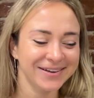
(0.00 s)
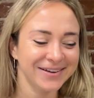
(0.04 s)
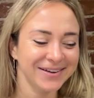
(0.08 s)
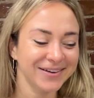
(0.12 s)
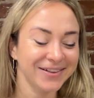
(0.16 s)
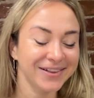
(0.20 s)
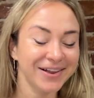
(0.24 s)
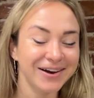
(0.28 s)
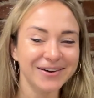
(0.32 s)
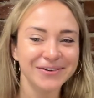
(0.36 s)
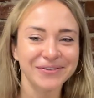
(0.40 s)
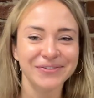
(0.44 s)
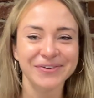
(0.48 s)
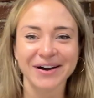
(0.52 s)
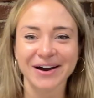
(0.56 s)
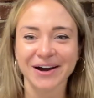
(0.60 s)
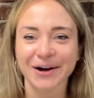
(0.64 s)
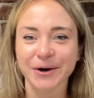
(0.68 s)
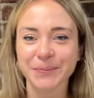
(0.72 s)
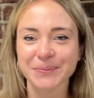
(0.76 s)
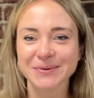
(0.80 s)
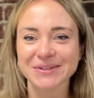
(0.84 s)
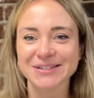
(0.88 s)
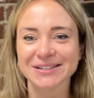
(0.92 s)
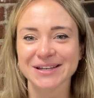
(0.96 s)
A lot of
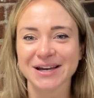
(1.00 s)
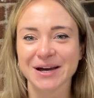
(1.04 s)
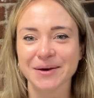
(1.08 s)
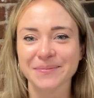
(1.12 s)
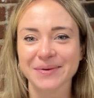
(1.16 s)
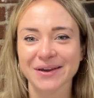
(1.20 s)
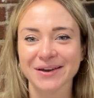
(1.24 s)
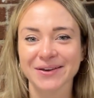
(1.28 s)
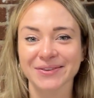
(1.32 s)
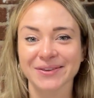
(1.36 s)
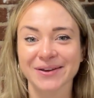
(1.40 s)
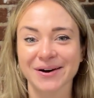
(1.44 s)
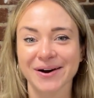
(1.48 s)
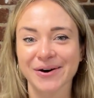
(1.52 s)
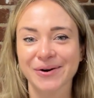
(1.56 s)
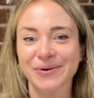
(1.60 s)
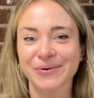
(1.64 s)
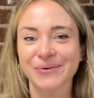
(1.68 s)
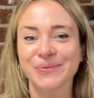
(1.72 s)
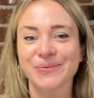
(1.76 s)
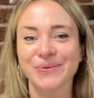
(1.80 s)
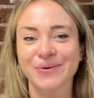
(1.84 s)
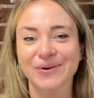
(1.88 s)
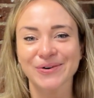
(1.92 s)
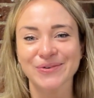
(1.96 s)
help is coming in
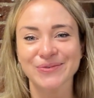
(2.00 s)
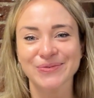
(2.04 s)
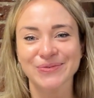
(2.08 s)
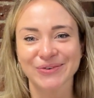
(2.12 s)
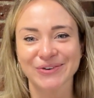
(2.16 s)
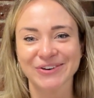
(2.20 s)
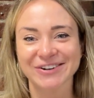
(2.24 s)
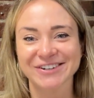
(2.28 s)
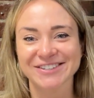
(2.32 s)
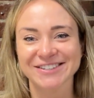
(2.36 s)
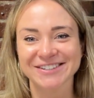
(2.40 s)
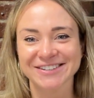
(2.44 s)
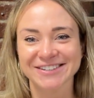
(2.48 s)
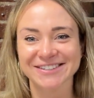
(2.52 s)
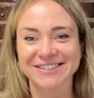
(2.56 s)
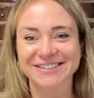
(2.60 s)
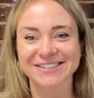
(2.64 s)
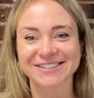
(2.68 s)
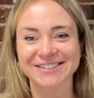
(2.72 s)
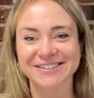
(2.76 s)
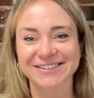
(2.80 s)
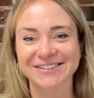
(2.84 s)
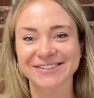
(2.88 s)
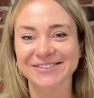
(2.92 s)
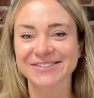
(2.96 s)
our
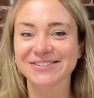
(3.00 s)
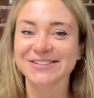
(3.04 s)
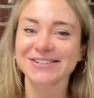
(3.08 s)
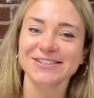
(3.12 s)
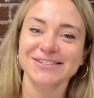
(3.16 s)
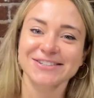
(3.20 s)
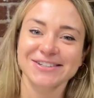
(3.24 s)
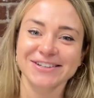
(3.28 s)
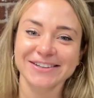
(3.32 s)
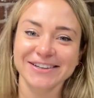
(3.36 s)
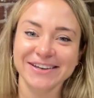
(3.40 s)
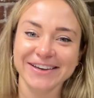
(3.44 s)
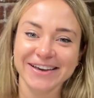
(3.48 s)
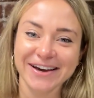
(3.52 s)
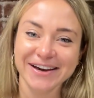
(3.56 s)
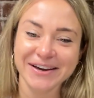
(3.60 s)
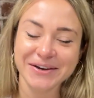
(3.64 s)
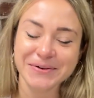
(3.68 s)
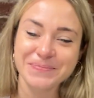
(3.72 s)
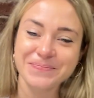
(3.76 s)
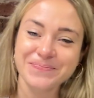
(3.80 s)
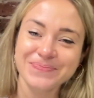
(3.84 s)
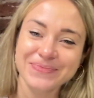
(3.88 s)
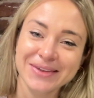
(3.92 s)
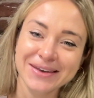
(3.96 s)
workforces using GenAI.
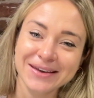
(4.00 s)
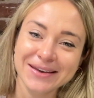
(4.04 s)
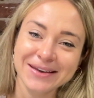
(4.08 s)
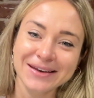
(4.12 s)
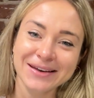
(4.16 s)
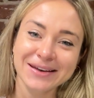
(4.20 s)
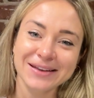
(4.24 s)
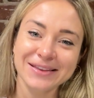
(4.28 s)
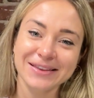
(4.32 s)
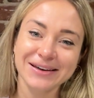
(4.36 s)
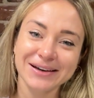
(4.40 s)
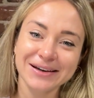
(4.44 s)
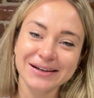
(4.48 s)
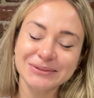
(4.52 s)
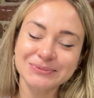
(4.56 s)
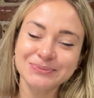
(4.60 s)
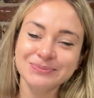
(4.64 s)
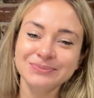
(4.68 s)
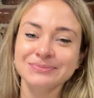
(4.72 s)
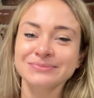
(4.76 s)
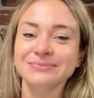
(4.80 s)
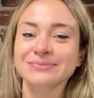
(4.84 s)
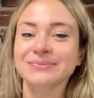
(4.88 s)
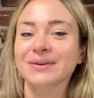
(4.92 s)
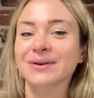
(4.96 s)

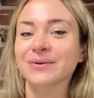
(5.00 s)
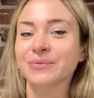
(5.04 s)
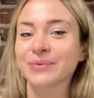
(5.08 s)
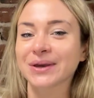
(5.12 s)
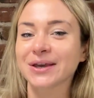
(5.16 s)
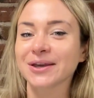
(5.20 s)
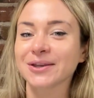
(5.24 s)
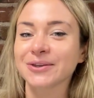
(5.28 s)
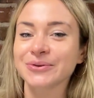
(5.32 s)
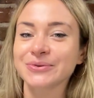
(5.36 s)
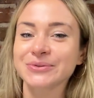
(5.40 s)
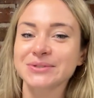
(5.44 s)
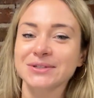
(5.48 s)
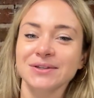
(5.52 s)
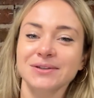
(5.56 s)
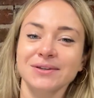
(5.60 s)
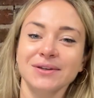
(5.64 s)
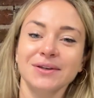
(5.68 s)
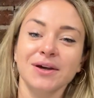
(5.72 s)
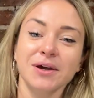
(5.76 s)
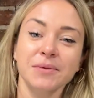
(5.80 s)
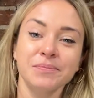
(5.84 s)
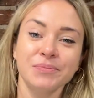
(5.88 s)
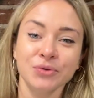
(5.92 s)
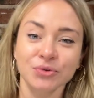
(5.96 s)
Then we can use it
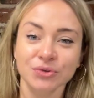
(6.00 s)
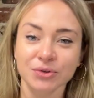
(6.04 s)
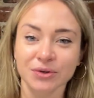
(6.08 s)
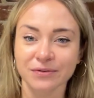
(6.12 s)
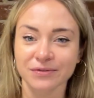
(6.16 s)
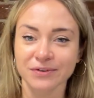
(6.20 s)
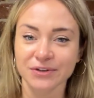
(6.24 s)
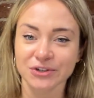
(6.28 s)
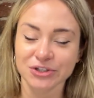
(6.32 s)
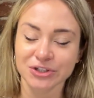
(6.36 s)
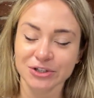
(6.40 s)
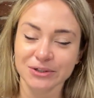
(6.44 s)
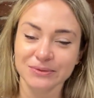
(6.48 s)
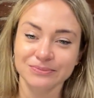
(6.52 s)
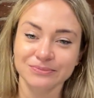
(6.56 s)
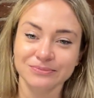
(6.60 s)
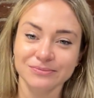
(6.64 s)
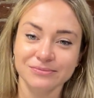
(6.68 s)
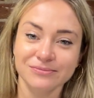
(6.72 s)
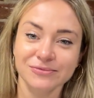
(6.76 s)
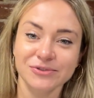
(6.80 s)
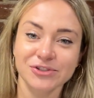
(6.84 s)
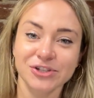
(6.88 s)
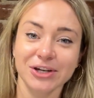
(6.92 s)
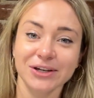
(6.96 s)
in computer vision.
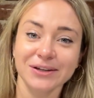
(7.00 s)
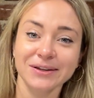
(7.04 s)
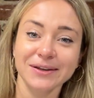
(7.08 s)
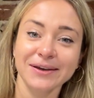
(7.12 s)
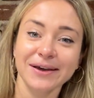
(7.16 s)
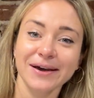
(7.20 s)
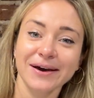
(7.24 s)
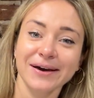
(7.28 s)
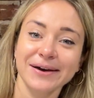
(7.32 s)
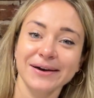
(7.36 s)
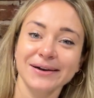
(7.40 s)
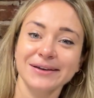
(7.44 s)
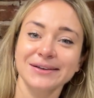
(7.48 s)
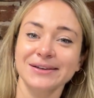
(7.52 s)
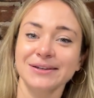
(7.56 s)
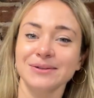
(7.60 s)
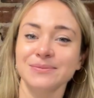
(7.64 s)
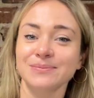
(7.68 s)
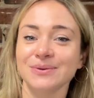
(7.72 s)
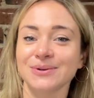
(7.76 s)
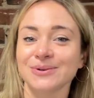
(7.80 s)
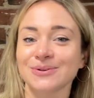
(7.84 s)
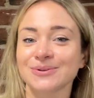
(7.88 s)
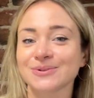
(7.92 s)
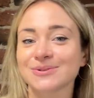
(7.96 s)
GenAI can
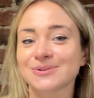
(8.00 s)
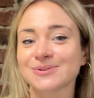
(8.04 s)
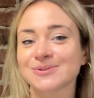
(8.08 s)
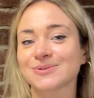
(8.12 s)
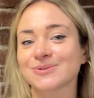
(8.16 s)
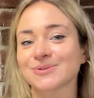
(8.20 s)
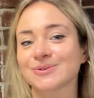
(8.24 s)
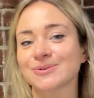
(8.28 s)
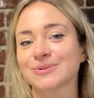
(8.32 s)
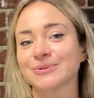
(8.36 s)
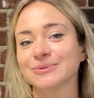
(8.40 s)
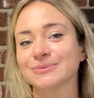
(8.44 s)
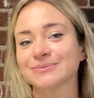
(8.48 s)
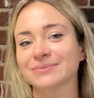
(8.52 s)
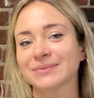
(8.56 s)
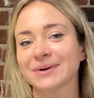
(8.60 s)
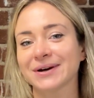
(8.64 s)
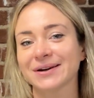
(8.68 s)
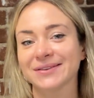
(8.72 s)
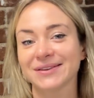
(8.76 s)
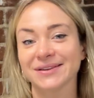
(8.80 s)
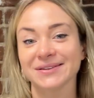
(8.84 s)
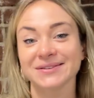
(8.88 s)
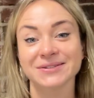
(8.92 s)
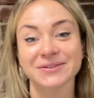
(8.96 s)
be used to
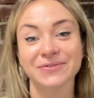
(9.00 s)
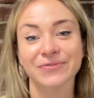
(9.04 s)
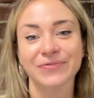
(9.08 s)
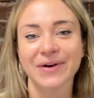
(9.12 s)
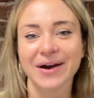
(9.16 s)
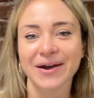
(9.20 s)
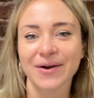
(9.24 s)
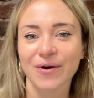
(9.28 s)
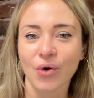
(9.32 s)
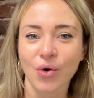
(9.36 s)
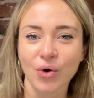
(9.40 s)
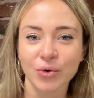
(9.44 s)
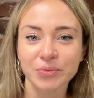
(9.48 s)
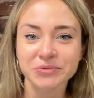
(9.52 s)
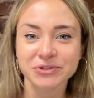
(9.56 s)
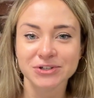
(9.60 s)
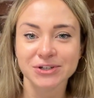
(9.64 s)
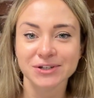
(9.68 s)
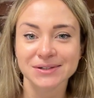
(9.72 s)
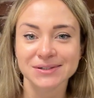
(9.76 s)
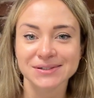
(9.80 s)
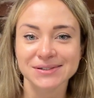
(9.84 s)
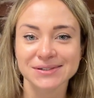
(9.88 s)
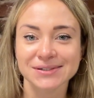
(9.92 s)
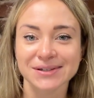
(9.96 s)
identify
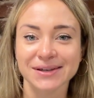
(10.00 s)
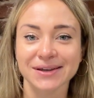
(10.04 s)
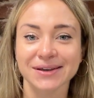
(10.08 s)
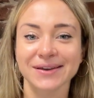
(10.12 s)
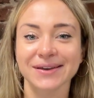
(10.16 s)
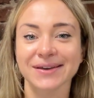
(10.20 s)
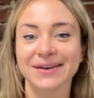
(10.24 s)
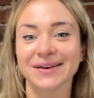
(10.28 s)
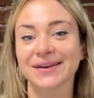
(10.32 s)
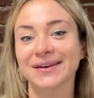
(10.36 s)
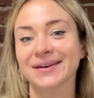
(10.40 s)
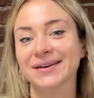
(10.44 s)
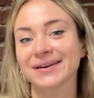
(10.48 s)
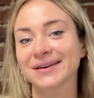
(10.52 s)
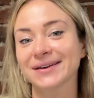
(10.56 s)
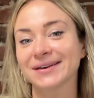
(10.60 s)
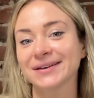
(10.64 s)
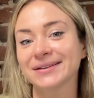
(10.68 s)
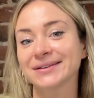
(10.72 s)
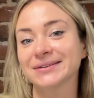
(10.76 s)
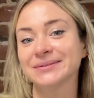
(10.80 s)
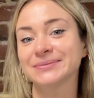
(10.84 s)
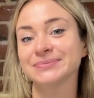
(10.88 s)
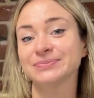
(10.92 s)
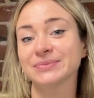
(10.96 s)
objects
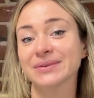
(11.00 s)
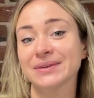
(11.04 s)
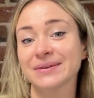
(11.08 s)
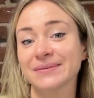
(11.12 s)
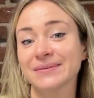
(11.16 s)
and